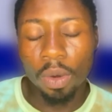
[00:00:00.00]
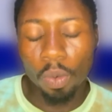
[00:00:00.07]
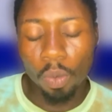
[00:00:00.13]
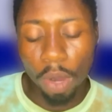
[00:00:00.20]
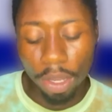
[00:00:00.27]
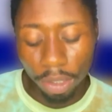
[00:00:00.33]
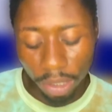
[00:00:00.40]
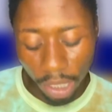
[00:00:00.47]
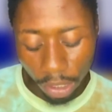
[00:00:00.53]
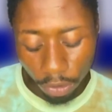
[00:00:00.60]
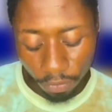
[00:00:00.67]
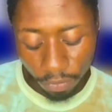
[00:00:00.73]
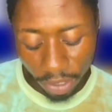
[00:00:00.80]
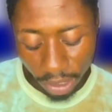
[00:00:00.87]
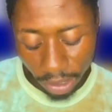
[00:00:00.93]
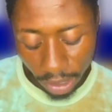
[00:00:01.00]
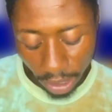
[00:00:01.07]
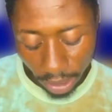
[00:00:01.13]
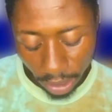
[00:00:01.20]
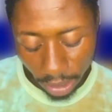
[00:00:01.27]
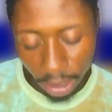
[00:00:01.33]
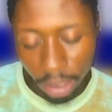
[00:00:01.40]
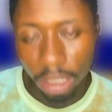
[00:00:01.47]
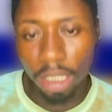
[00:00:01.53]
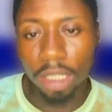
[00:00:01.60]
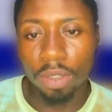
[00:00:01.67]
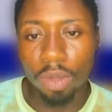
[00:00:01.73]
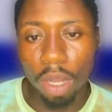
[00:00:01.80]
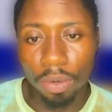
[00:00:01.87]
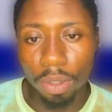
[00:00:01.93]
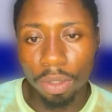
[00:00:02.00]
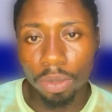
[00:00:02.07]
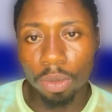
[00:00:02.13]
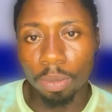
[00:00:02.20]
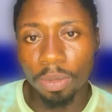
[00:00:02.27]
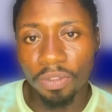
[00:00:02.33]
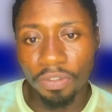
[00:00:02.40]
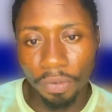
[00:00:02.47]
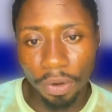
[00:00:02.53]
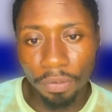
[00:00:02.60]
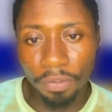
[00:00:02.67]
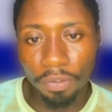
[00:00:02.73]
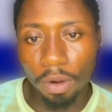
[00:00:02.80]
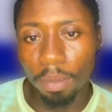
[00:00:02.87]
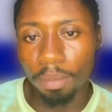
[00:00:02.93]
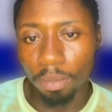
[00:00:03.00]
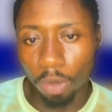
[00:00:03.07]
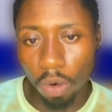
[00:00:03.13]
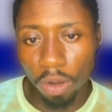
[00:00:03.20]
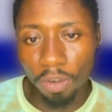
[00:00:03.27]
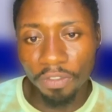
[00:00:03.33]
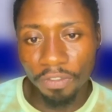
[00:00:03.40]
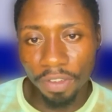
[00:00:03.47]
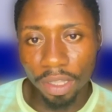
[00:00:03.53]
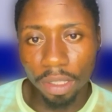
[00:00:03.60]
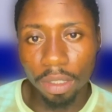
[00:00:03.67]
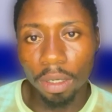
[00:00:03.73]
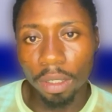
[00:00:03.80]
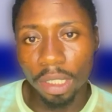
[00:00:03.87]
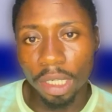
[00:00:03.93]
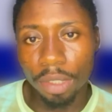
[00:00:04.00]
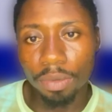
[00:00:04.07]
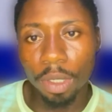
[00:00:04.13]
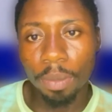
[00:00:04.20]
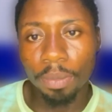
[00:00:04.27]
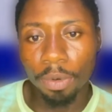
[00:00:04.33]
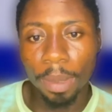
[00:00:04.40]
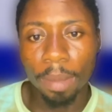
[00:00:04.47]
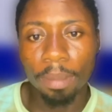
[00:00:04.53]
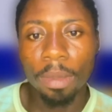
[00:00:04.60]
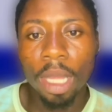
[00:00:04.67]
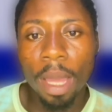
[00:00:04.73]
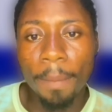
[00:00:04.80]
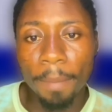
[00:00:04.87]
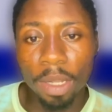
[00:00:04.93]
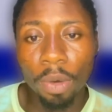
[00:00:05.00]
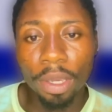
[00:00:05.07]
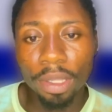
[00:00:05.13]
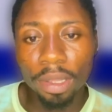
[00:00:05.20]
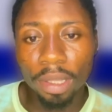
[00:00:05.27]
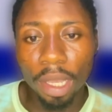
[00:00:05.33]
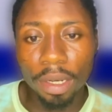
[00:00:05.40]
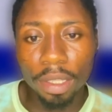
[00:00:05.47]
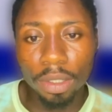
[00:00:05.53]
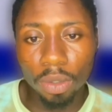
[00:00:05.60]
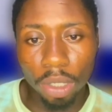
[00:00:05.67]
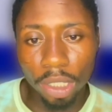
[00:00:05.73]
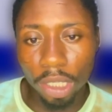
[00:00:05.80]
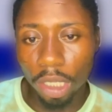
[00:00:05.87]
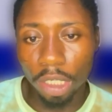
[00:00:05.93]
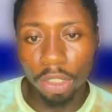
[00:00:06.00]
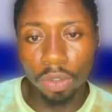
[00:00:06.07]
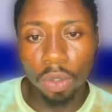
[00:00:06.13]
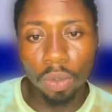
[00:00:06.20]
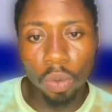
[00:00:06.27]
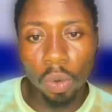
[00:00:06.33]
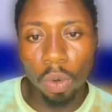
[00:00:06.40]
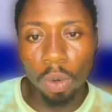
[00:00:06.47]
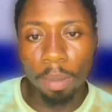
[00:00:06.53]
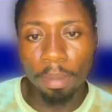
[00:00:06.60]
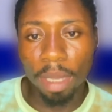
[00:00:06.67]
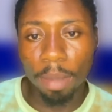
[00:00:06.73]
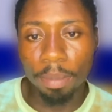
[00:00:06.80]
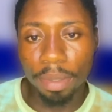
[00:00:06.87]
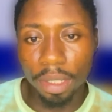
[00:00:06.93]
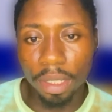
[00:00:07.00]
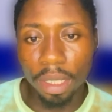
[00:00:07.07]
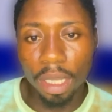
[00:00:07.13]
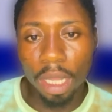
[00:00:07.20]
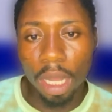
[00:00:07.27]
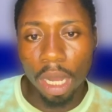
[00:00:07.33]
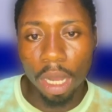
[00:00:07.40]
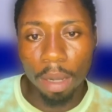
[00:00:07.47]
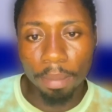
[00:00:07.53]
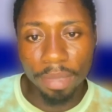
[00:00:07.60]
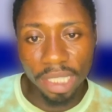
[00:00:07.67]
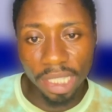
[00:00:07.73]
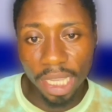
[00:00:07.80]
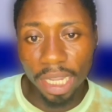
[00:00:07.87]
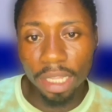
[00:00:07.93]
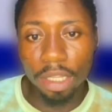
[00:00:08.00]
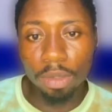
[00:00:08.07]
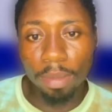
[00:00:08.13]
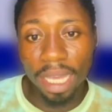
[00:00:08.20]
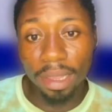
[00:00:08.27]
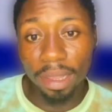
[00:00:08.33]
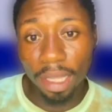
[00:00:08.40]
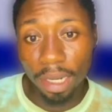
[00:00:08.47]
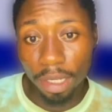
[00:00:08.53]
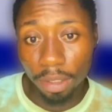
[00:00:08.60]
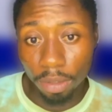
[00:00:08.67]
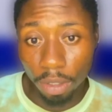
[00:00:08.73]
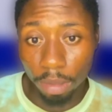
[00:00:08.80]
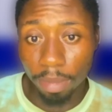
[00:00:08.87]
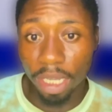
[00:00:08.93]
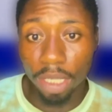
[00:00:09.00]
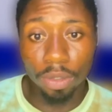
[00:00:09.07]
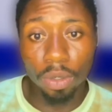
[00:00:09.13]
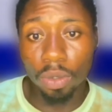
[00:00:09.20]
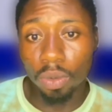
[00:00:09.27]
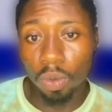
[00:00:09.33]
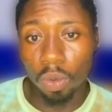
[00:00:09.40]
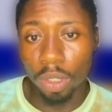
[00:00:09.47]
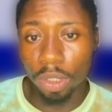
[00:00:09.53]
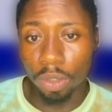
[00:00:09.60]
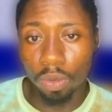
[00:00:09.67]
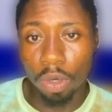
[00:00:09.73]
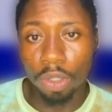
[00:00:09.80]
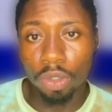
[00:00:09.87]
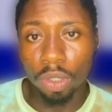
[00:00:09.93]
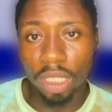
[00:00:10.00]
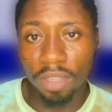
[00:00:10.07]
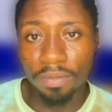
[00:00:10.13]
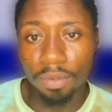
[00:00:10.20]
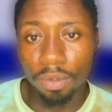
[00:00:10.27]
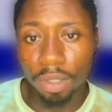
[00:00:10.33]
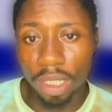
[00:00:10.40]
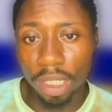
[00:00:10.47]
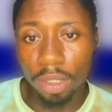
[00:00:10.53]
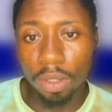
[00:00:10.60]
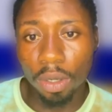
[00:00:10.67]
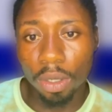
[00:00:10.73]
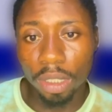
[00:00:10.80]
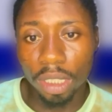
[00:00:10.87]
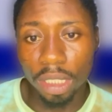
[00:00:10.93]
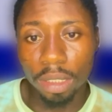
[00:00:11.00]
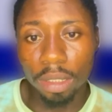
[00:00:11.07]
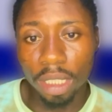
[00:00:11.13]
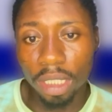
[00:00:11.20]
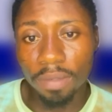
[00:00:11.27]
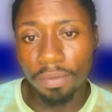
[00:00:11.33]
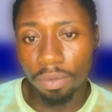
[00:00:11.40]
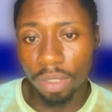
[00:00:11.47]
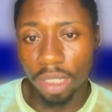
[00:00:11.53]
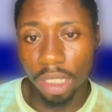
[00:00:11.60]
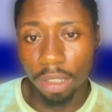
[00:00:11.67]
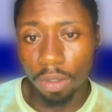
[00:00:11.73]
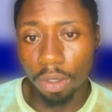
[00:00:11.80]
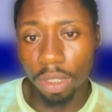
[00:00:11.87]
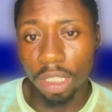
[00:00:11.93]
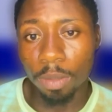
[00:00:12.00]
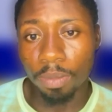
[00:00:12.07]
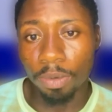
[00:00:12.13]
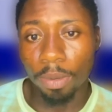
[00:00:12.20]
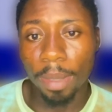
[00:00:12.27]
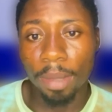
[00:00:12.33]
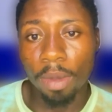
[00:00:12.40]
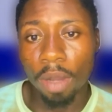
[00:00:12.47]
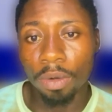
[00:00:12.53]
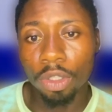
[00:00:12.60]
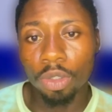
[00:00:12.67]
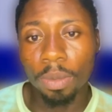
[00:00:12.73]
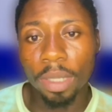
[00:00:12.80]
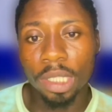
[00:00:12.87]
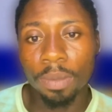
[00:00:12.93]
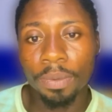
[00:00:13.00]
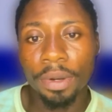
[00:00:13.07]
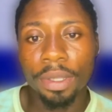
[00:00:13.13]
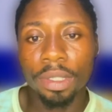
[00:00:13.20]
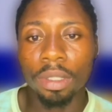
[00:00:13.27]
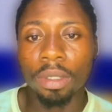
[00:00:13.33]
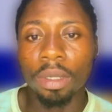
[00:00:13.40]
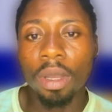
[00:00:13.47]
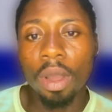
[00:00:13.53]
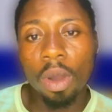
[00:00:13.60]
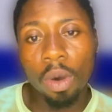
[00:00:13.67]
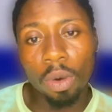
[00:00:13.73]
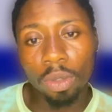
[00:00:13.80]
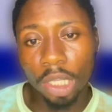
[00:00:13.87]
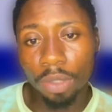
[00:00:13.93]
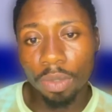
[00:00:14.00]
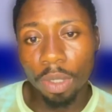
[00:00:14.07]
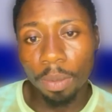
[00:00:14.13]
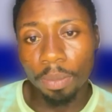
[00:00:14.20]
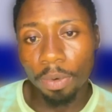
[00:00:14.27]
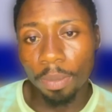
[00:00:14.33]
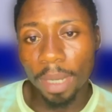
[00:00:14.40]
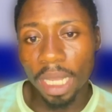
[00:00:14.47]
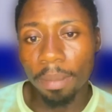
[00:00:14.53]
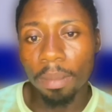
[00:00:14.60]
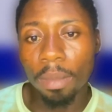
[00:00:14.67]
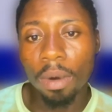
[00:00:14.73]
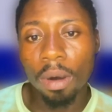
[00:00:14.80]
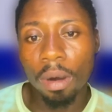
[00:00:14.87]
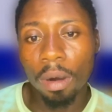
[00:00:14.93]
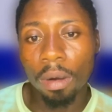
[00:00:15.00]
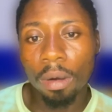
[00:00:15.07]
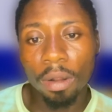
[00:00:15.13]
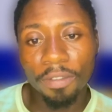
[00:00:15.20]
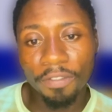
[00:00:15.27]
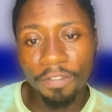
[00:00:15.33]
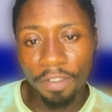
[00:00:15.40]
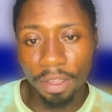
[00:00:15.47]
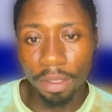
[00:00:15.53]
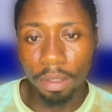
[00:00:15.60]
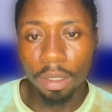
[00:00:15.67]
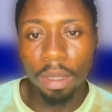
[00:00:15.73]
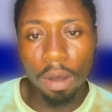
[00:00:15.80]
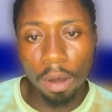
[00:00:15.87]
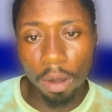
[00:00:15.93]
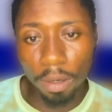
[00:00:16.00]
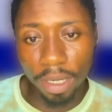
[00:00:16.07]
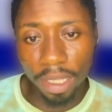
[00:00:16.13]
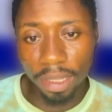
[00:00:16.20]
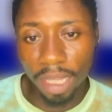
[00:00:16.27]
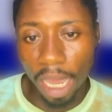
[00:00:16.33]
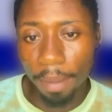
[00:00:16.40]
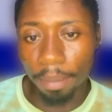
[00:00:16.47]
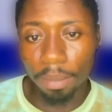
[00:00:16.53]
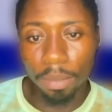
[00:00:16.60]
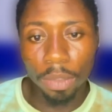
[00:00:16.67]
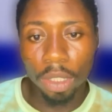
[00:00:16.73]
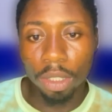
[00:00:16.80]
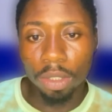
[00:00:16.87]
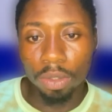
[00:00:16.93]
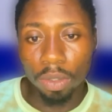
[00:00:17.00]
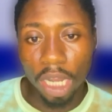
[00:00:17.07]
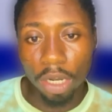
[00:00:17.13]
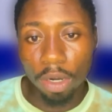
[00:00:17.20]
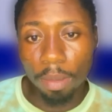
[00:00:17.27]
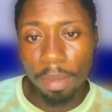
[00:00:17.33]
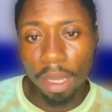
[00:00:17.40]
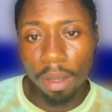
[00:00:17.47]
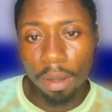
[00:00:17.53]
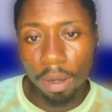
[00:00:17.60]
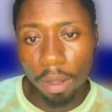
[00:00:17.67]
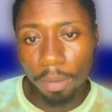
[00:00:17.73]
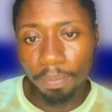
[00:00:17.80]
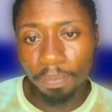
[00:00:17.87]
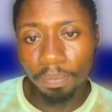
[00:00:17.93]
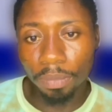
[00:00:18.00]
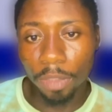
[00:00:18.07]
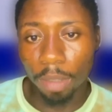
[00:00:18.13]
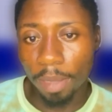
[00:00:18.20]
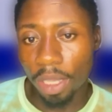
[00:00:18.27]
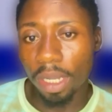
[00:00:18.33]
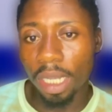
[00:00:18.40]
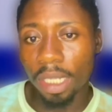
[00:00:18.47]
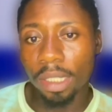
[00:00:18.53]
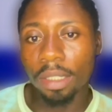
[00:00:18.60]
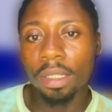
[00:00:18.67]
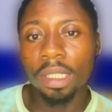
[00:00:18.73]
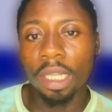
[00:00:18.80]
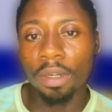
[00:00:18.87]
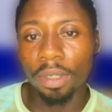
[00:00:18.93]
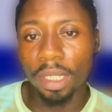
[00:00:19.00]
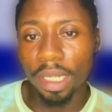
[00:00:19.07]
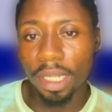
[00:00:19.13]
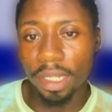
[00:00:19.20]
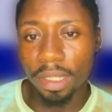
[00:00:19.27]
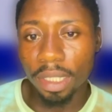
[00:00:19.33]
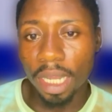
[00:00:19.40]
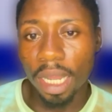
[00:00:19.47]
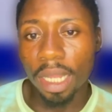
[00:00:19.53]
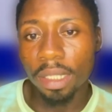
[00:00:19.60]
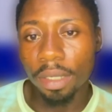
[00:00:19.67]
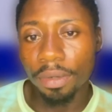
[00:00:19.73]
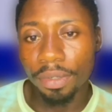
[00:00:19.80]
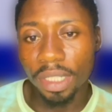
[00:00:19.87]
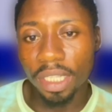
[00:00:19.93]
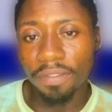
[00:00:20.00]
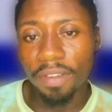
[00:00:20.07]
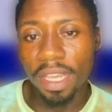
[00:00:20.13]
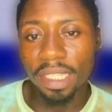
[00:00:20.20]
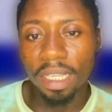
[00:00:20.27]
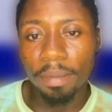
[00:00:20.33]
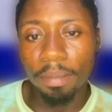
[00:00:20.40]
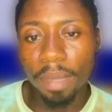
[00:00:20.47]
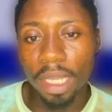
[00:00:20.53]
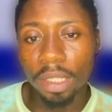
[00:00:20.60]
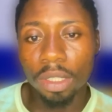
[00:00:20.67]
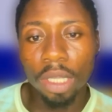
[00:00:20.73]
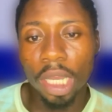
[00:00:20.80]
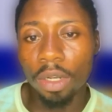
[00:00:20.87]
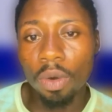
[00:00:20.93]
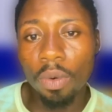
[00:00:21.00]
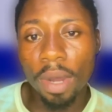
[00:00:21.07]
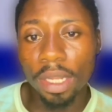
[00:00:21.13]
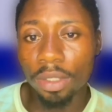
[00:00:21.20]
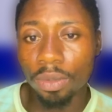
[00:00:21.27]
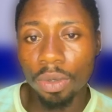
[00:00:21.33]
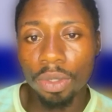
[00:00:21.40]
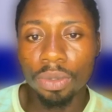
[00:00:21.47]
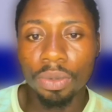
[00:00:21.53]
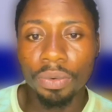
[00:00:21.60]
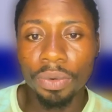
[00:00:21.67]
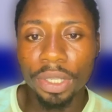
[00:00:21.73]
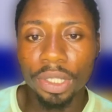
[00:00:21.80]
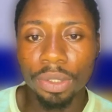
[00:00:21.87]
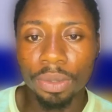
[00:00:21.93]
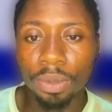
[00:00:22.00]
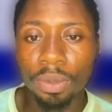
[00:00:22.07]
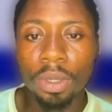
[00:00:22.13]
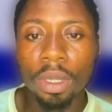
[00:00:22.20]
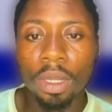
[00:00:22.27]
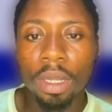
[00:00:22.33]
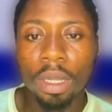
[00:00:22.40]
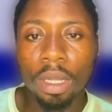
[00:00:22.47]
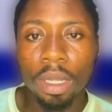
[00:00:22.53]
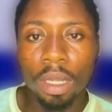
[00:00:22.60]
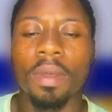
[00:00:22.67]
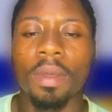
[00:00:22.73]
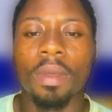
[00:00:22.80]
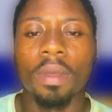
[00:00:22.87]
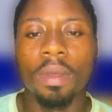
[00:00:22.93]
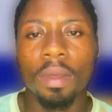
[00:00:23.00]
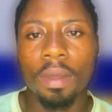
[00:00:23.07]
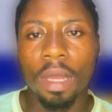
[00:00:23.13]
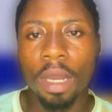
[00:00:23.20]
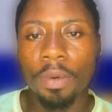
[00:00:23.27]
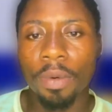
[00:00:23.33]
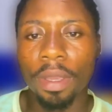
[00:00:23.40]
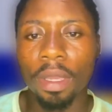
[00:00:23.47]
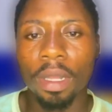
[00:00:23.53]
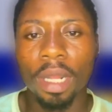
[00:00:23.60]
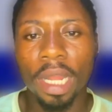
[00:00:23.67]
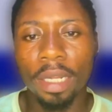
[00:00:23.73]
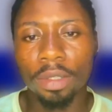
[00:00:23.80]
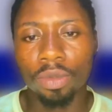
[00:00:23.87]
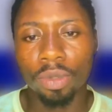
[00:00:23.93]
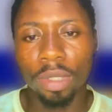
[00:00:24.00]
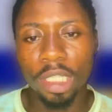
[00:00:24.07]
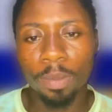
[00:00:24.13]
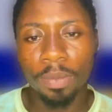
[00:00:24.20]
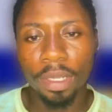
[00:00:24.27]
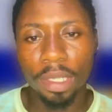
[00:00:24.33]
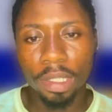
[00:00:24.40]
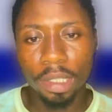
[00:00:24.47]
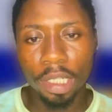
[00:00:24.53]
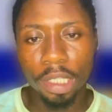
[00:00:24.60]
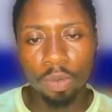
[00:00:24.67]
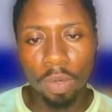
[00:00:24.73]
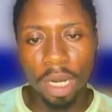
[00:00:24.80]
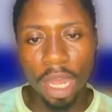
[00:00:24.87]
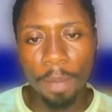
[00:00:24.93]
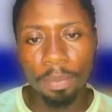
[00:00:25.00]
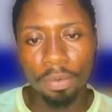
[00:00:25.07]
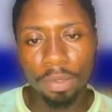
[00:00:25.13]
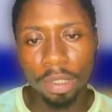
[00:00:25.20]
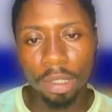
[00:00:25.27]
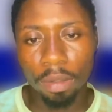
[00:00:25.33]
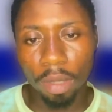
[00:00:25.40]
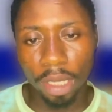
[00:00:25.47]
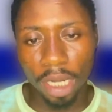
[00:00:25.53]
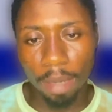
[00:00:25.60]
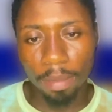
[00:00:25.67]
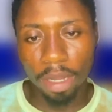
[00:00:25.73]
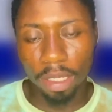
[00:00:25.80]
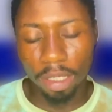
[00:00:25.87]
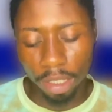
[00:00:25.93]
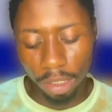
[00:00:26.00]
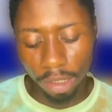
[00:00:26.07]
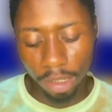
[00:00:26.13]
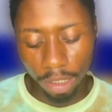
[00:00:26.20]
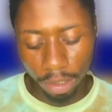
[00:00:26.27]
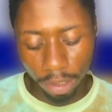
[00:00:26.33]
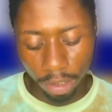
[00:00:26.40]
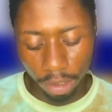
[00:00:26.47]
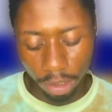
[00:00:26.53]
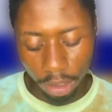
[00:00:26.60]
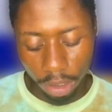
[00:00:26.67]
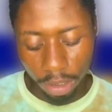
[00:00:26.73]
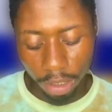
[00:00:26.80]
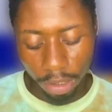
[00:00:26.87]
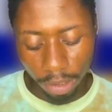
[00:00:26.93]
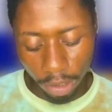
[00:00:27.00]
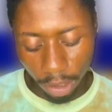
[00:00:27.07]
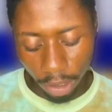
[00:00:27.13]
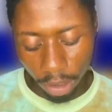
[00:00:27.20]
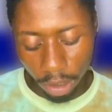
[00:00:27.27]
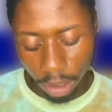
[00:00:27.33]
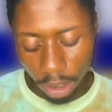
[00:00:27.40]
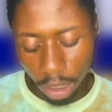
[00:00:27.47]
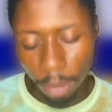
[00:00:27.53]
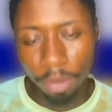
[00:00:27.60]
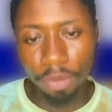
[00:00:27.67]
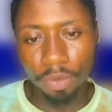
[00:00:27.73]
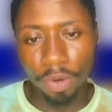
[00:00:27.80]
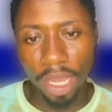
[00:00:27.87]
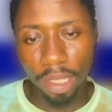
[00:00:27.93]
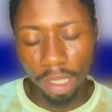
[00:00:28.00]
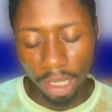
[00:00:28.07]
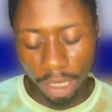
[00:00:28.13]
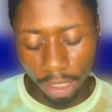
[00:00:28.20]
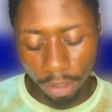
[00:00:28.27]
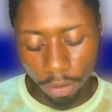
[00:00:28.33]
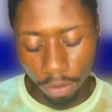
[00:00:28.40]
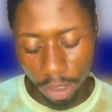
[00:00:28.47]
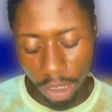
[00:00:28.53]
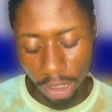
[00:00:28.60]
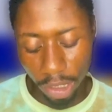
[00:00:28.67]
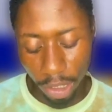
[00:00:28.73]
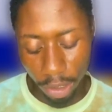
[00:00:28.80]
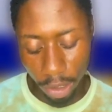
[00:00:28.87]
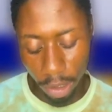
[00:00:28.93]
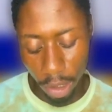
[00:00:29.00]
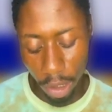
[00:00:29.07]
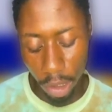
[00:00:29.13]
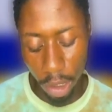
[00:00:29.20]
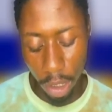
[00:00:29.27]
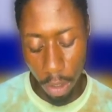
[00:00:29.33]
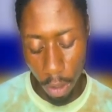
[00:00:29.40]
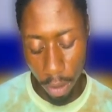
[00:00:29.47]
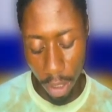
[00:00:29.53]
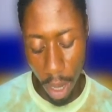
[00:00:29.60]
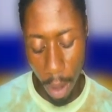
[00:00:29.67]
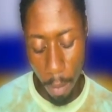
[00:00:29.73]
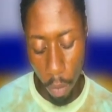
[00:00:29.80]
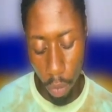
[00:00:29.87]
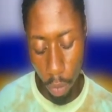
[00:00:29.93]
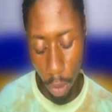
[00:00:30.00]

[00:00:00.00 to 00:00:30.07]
When you turn off these settings, you are going to be free from call failed or network problem. But when you turn it on and you don't know, maybe mistakenly you might turn it on but you don't know, it's going to give you this or this features or this problem. You are going to be experiencing network problem or call failed all the time. You cannot make call, but you can still turn on data, receive SMS, and no one is going to reach you. And when you log to this place, this is what Apple is talking about, these settings. They said, let me try clicking on the settings and see lockdown mode.